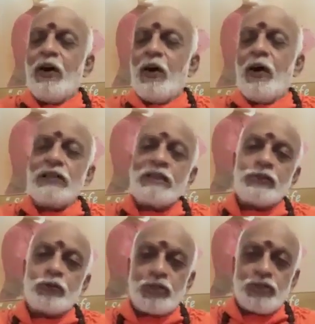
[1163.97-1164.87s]
All
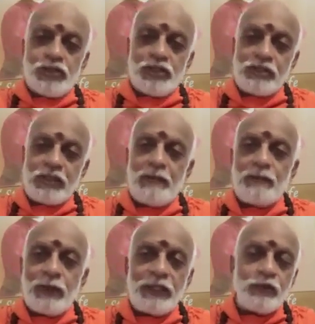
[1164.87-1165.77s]
these questions
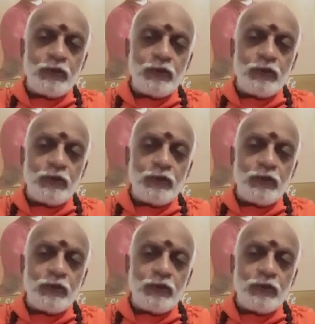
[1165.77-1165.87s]
come when you